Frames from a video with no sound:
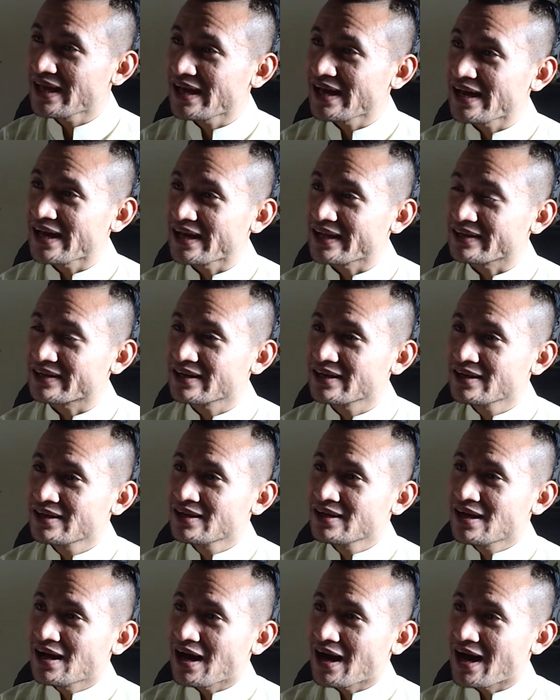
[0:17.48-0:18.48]
and
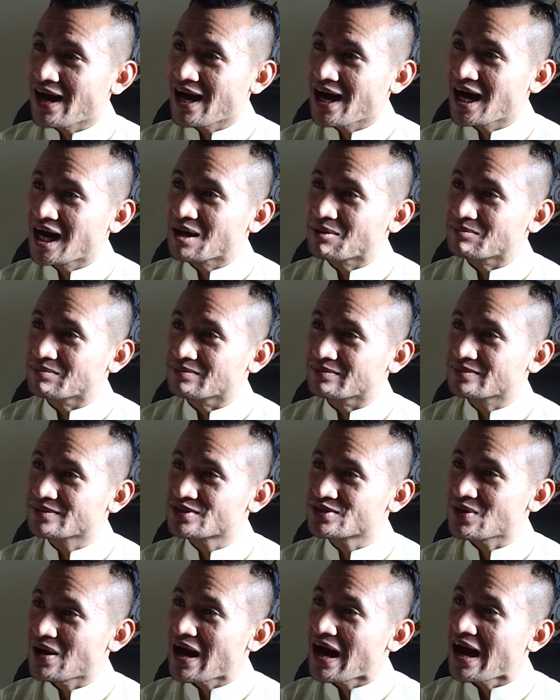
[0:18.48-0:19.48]

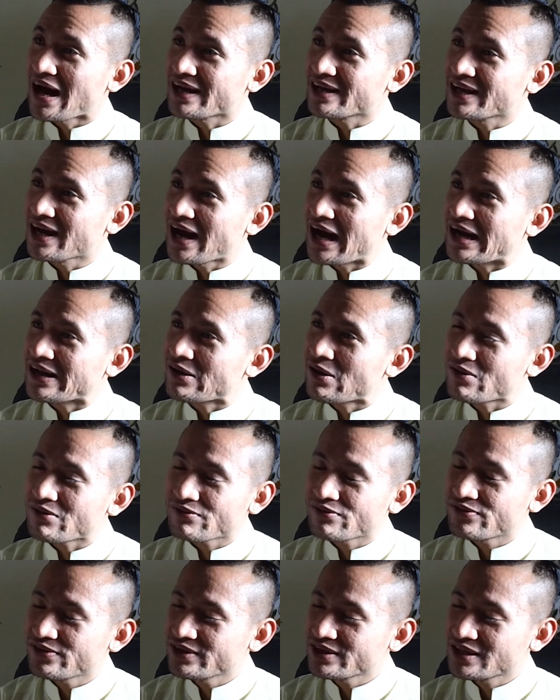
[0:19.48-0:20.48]
so I
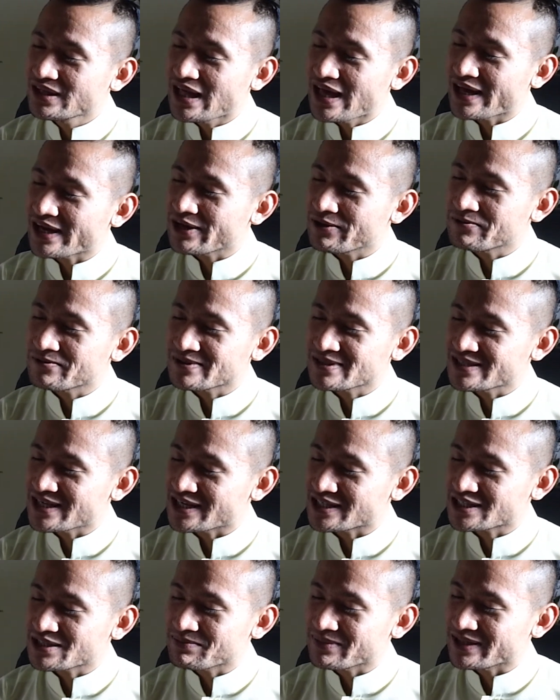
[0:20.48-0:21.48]
don't feel any
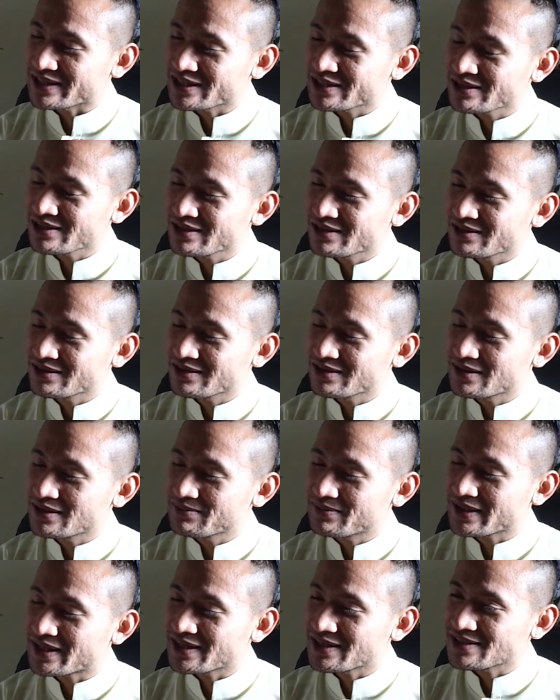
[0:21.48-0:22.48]
resentment
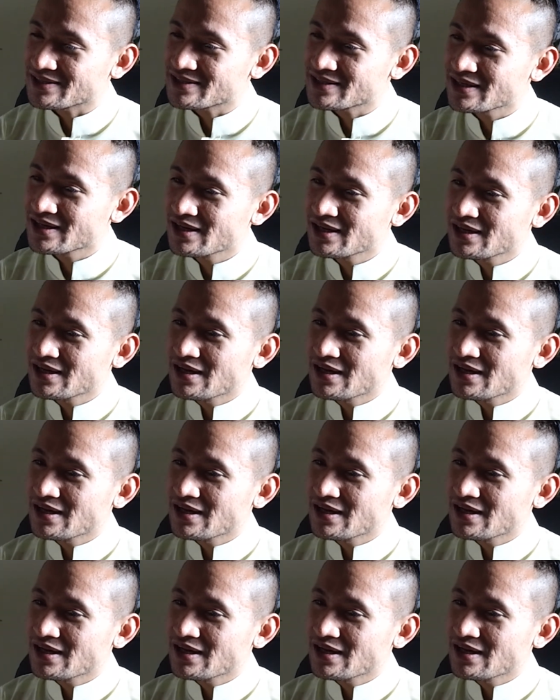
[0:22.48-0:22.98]
because